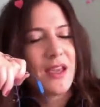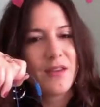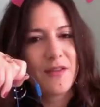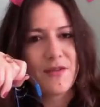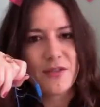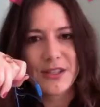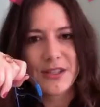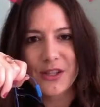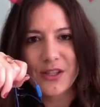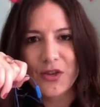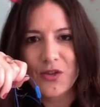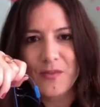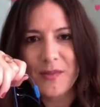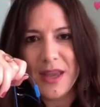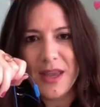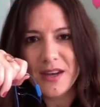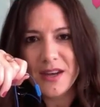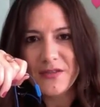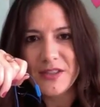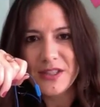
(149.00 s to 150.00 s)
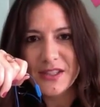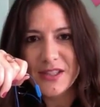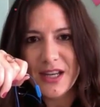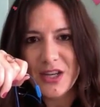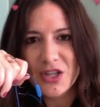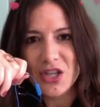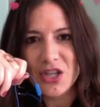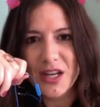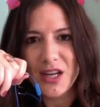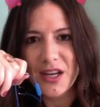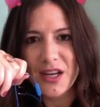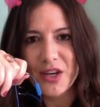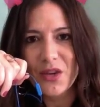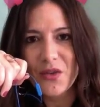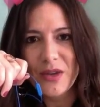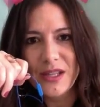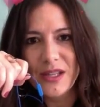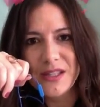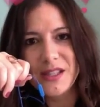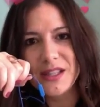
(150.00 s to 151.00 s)
Physical manifestation and
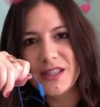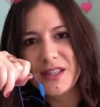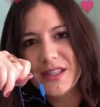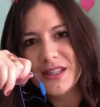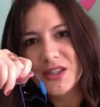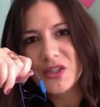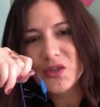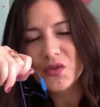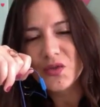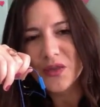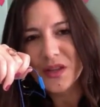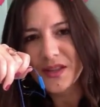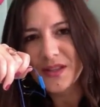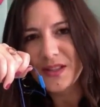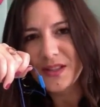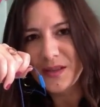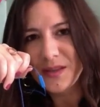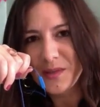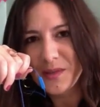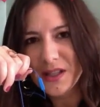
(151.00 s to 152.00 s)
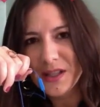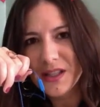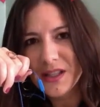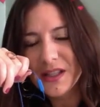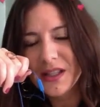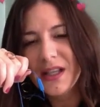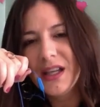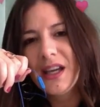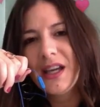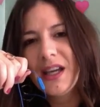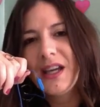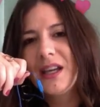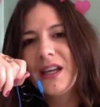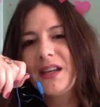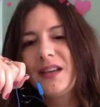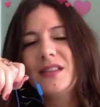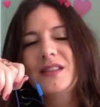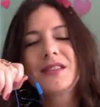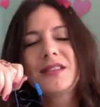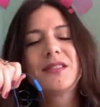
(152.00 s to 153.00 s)
going to this trusty book,
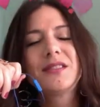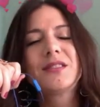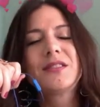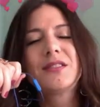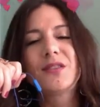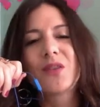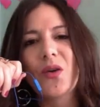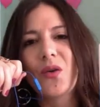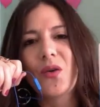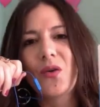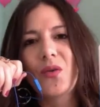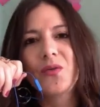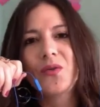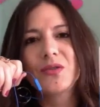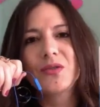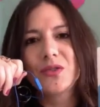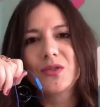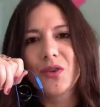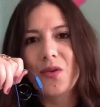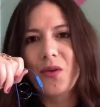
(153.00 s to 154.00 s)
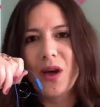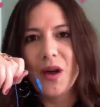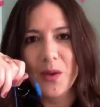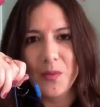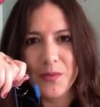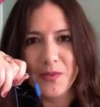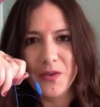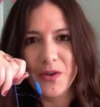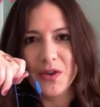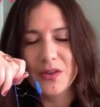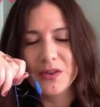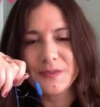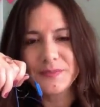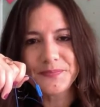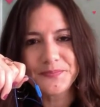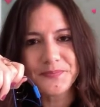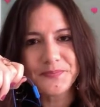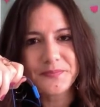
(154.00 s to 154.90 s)
so, so helpful.